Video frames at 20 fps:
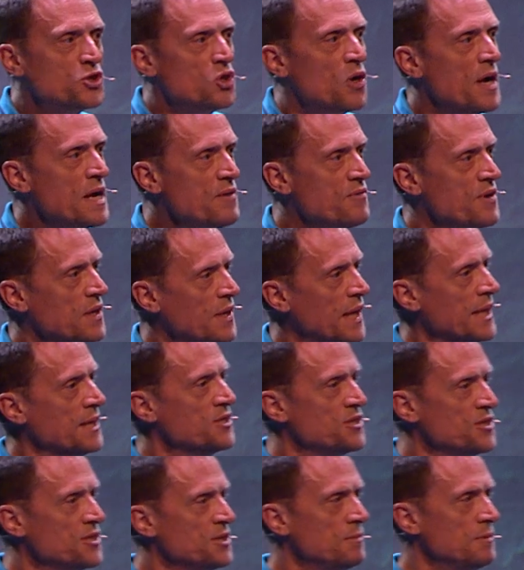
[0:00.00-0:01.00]
driving
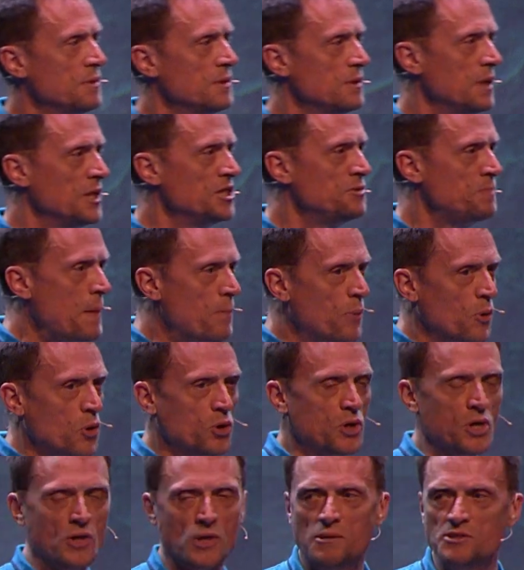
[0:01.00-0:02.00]
this? As people
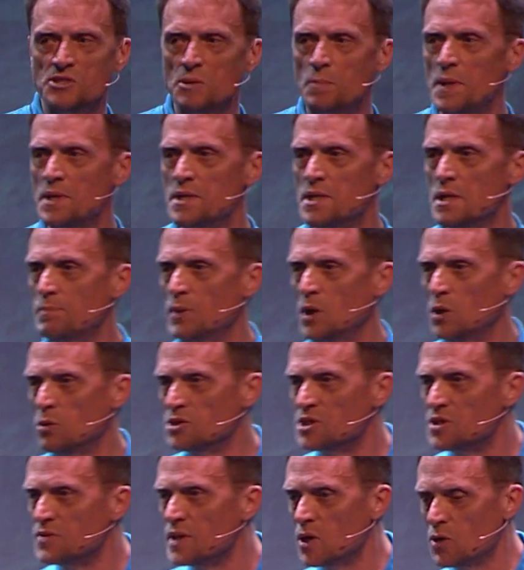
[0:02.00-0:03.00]
look at those opinion
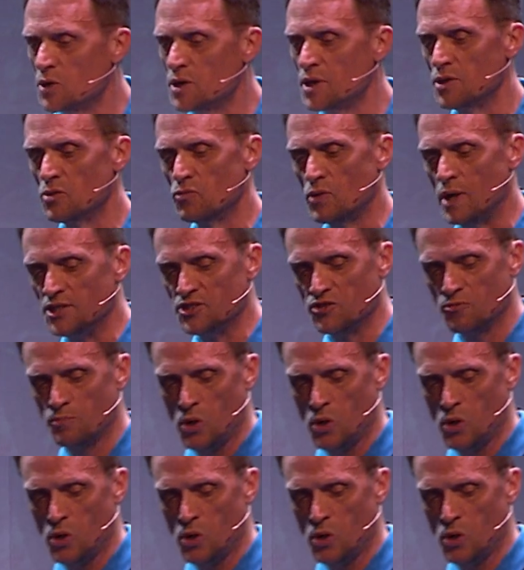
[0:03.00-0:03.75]
polls and they look at the rise of